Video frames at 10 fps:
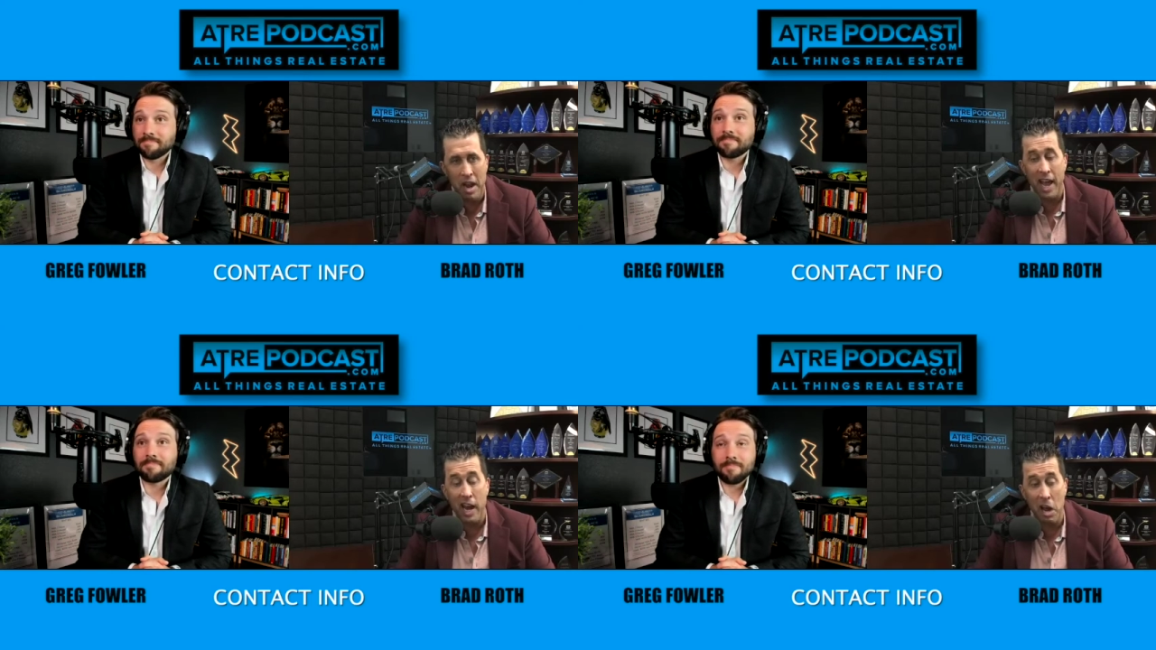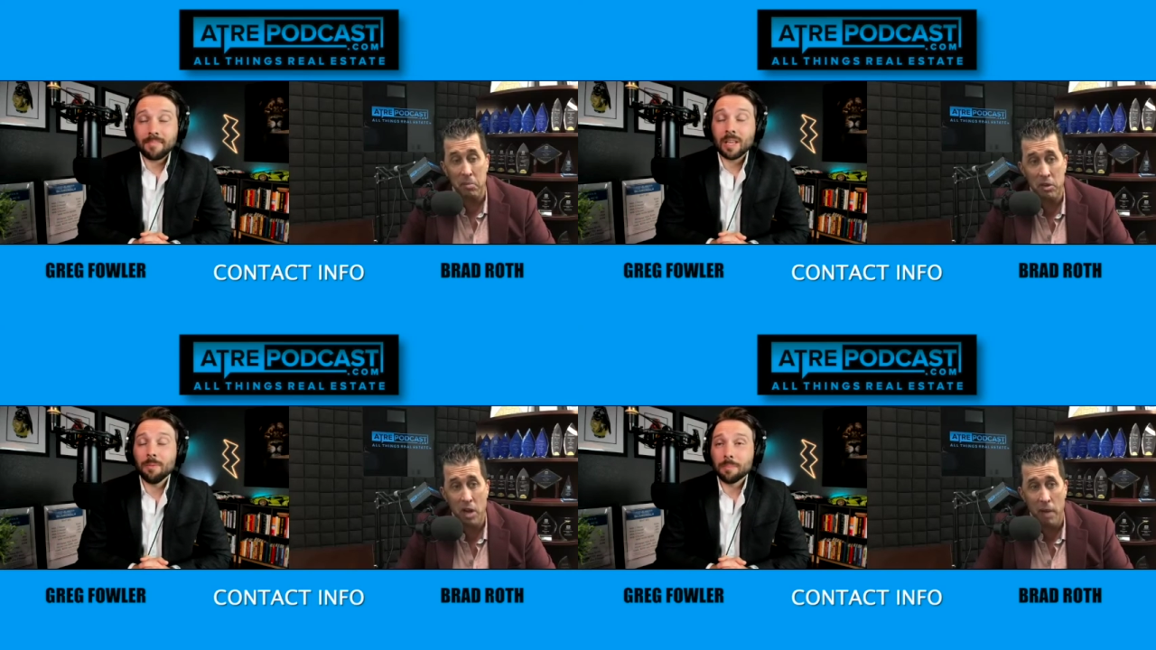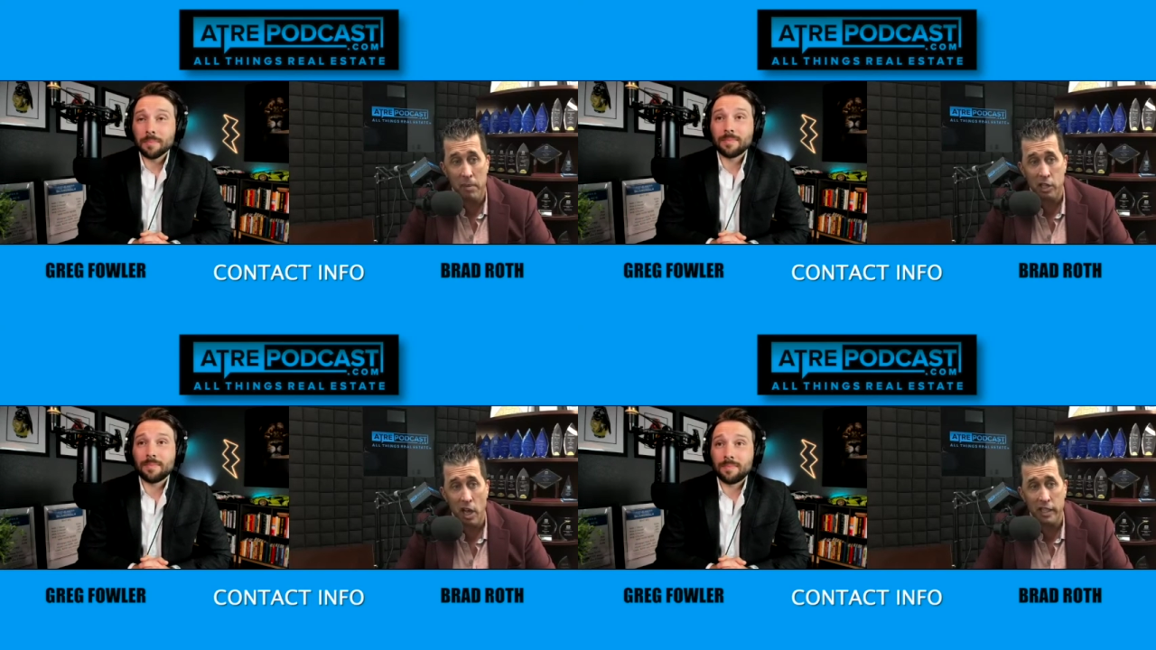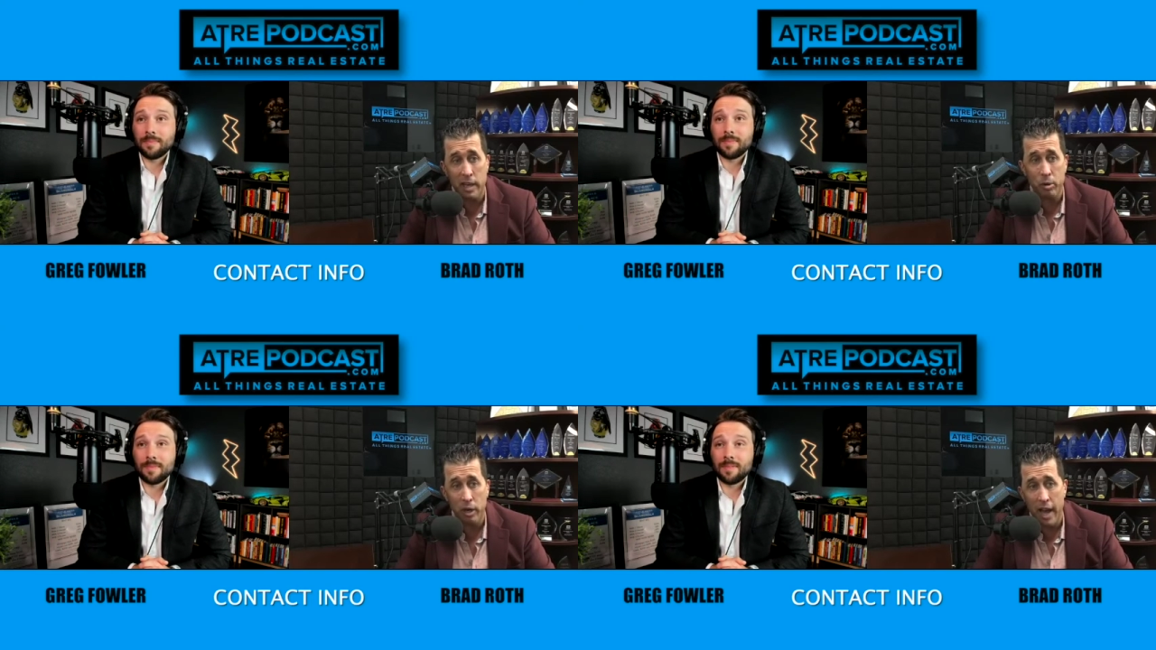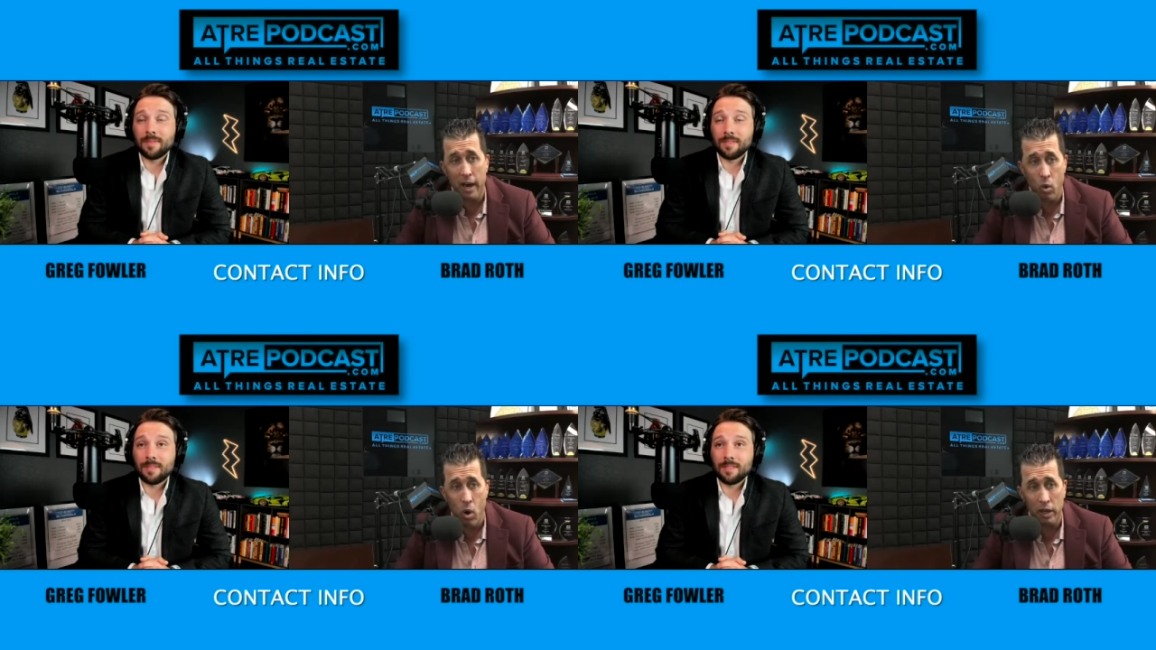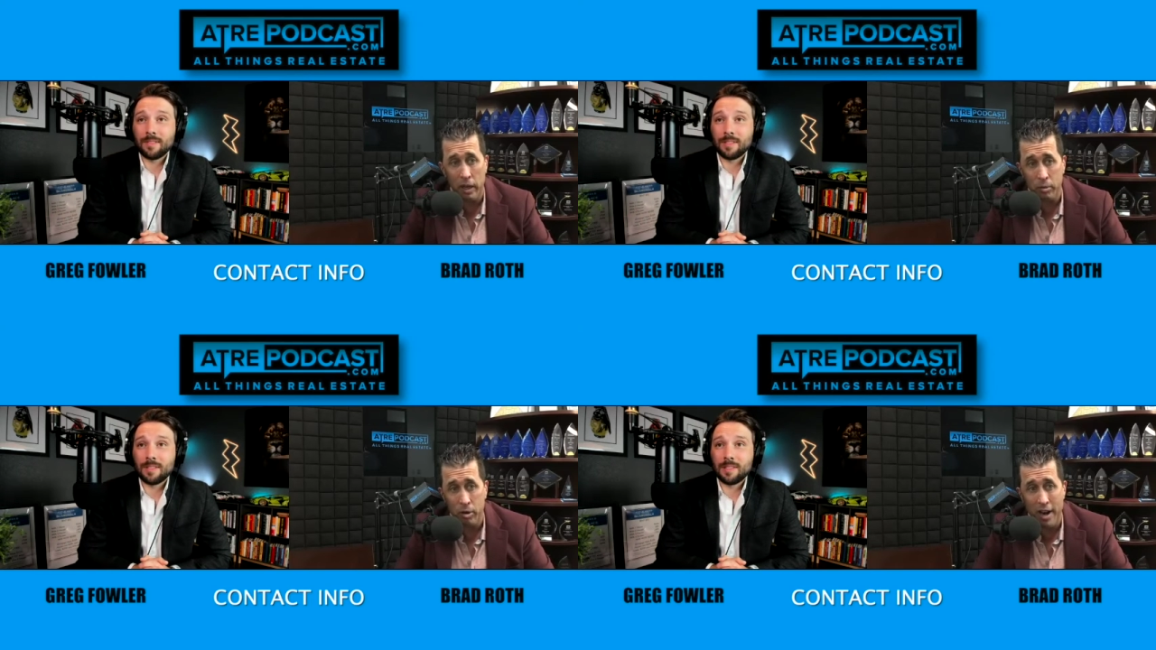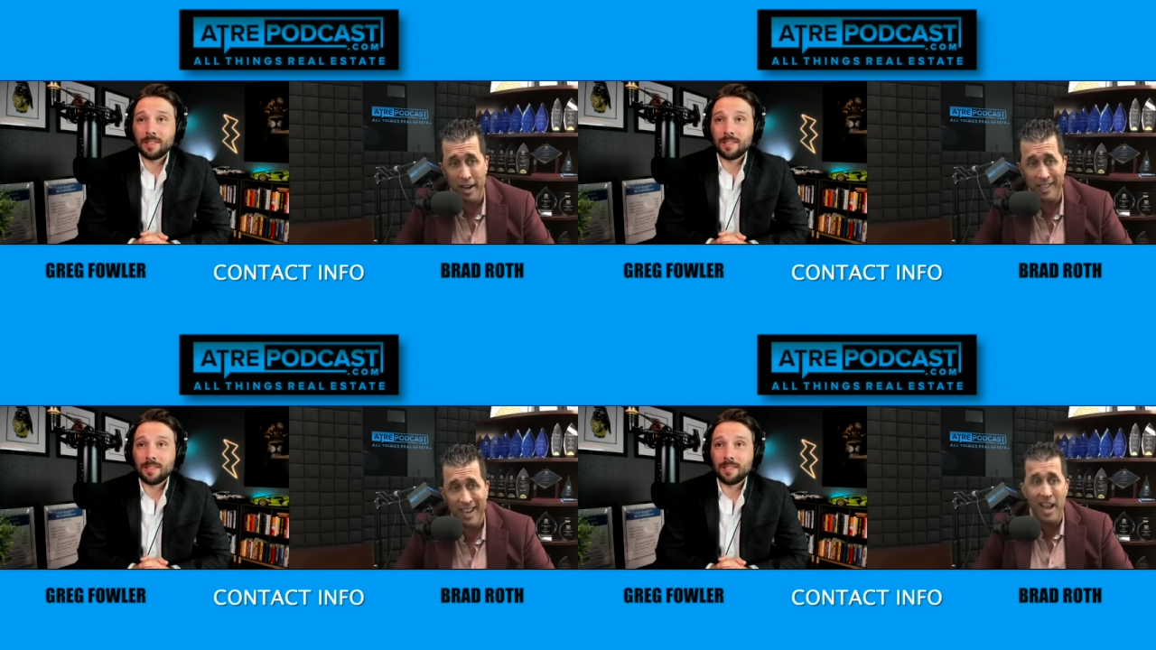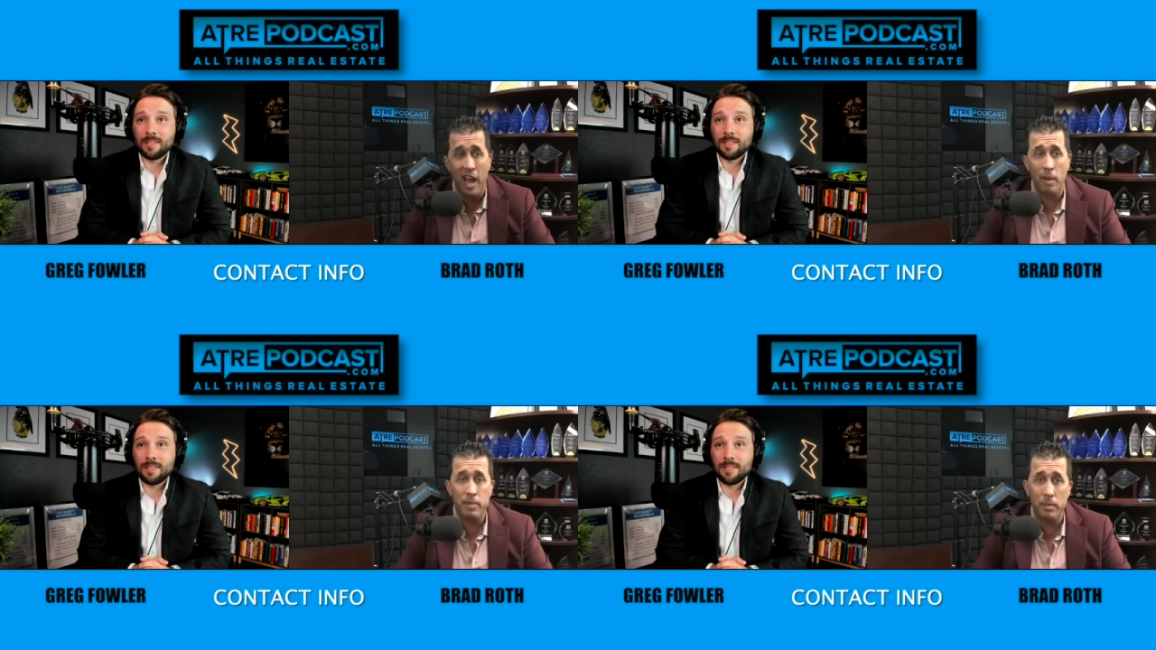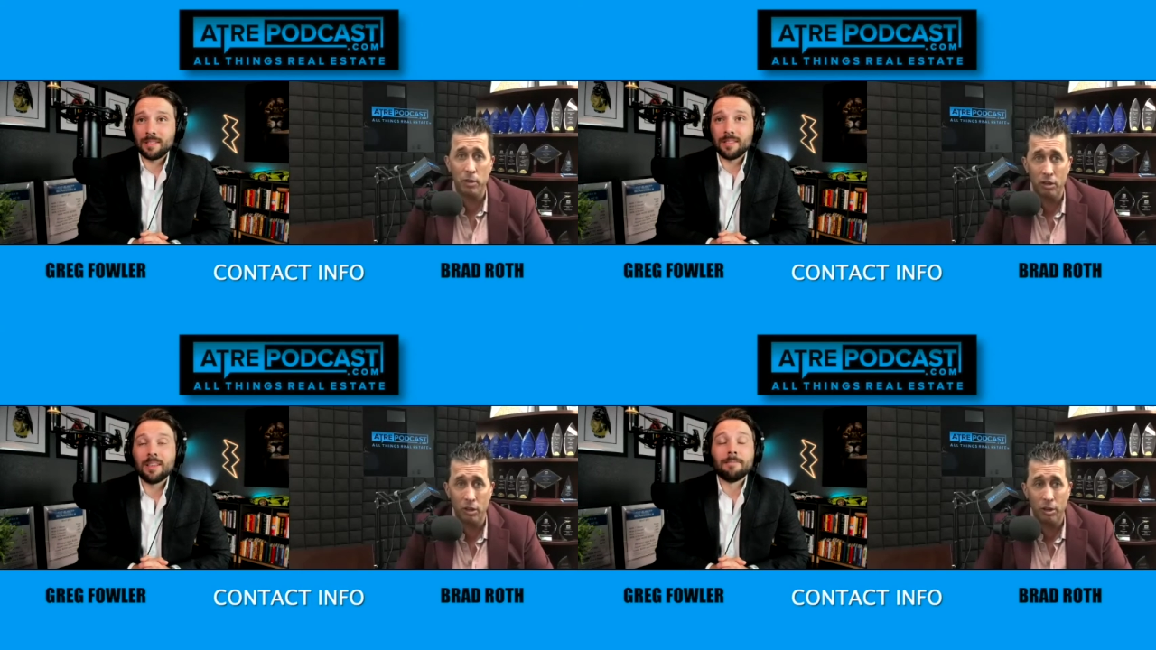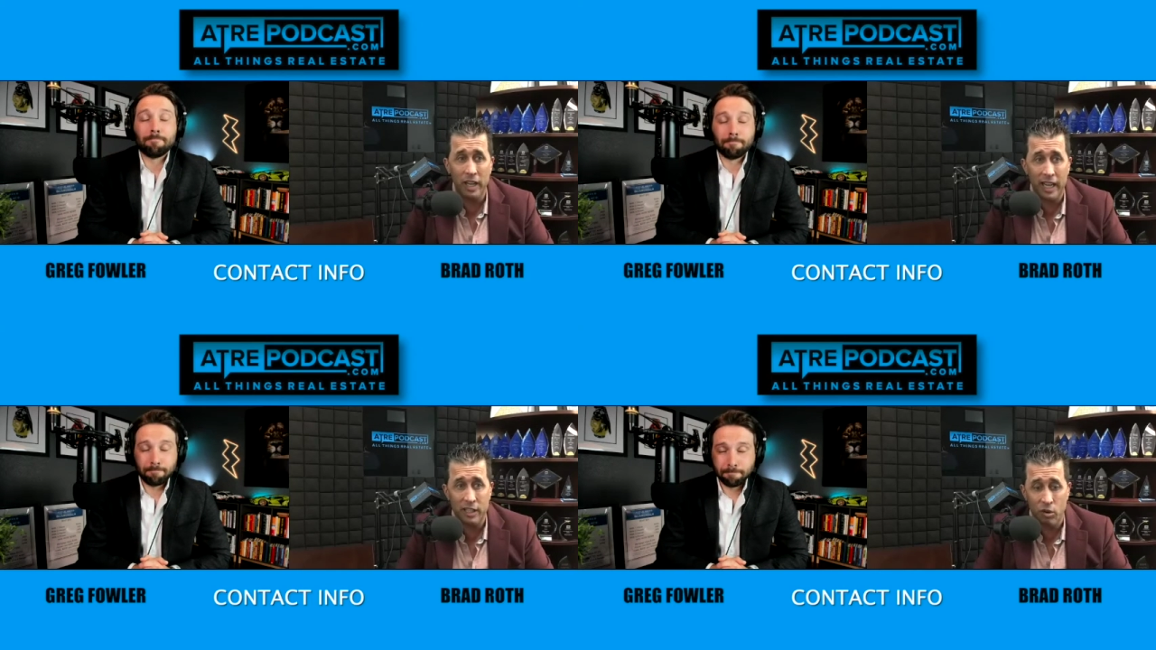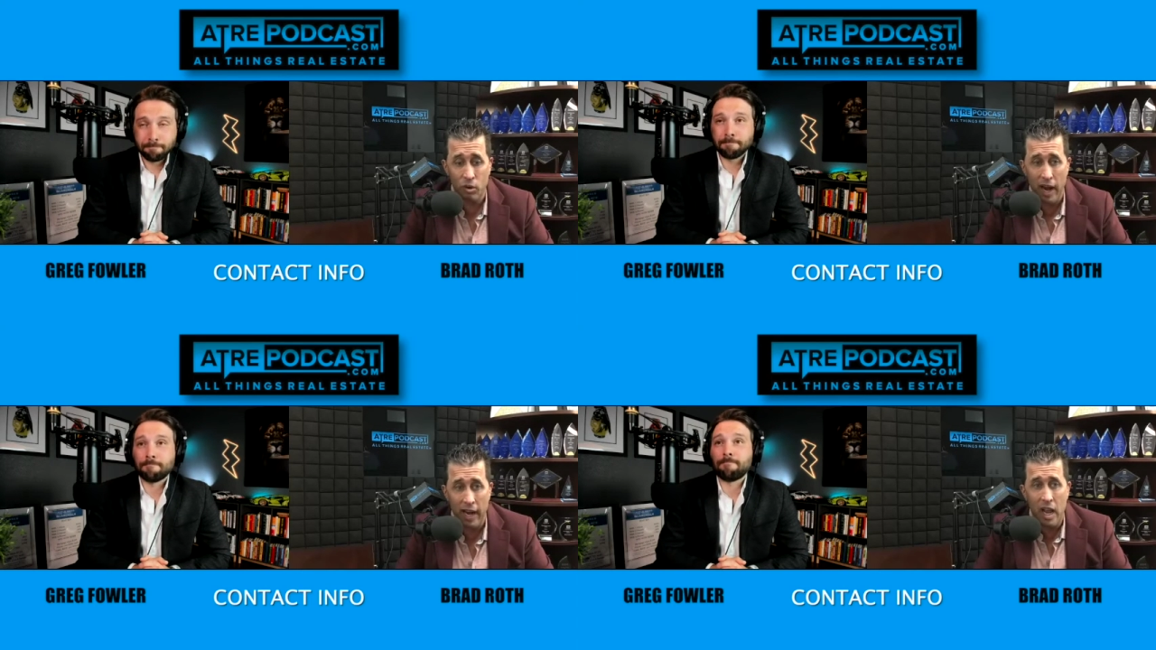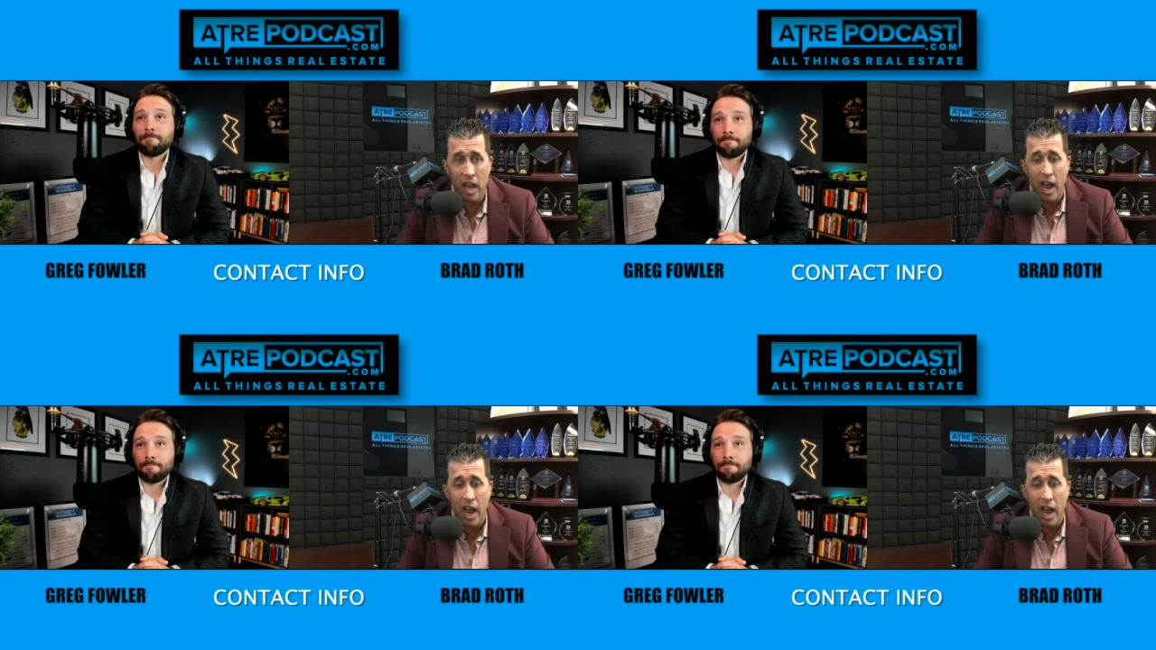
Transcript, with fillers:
Speaker 1: And I'm, I'm, as long as I'm putting out a quality product and people are learning, it's great.